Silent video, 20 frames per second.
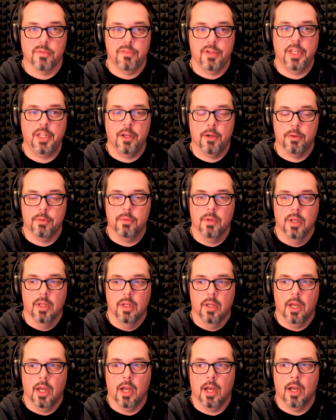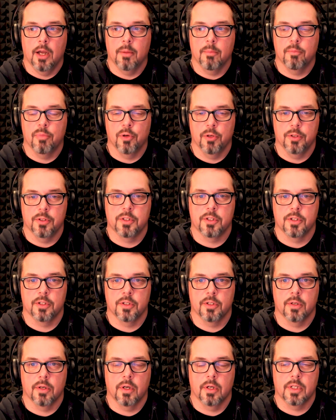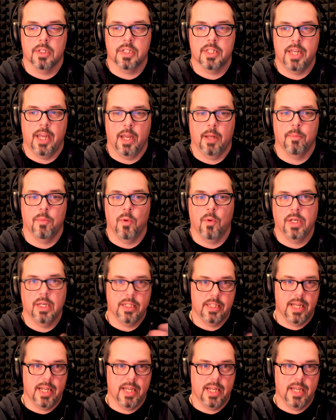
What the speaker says: a video producer standpoint.